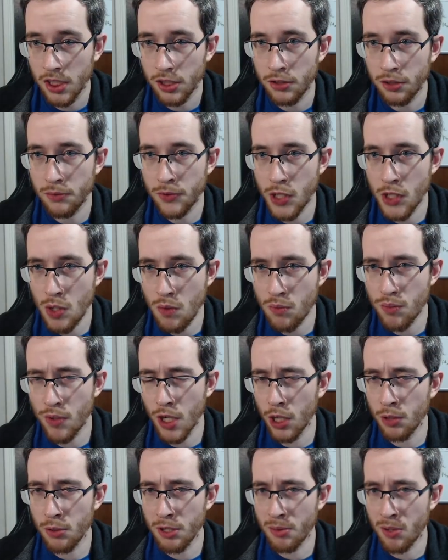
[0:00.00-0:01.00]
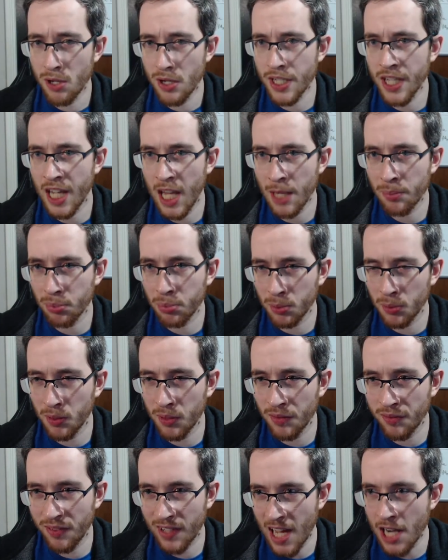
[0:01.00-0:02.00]
You do know you are capable
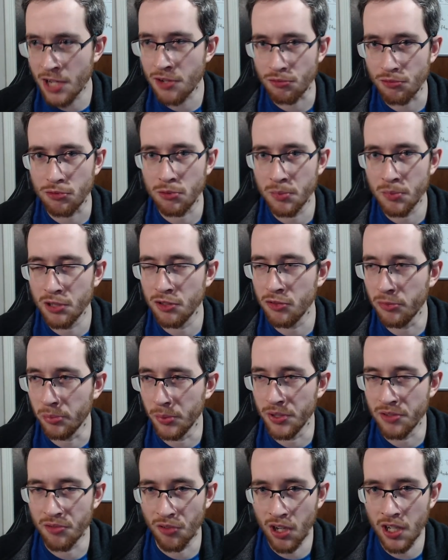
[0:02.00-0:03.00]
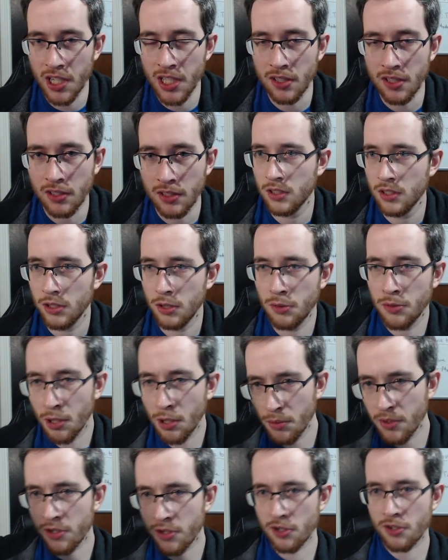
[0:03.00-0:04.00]
of lateral movement, right? You
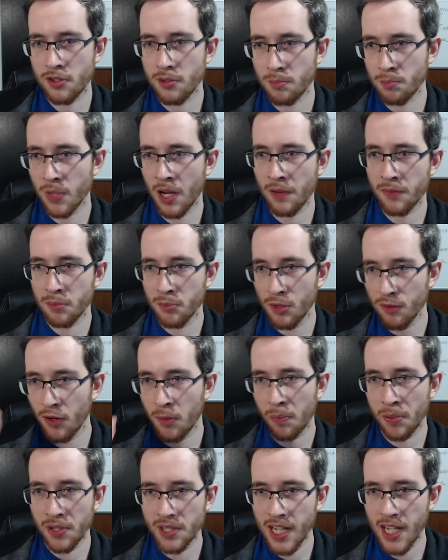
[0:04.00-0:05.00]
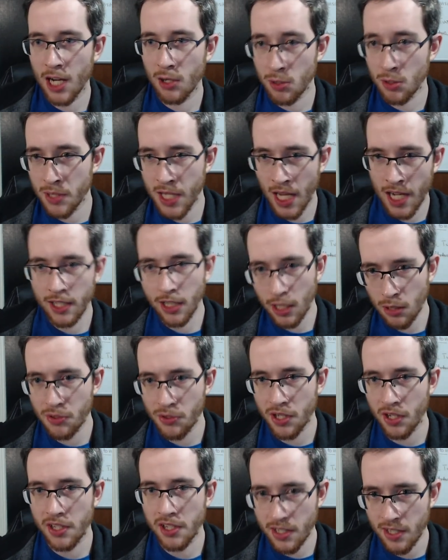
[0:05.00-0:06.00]
don't just have to move up and down. You can go
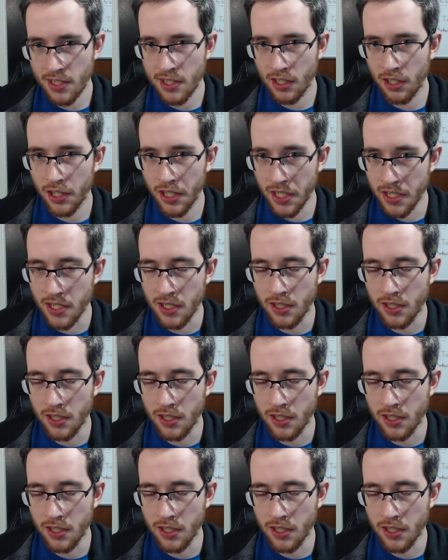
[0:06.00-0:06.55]
side to side.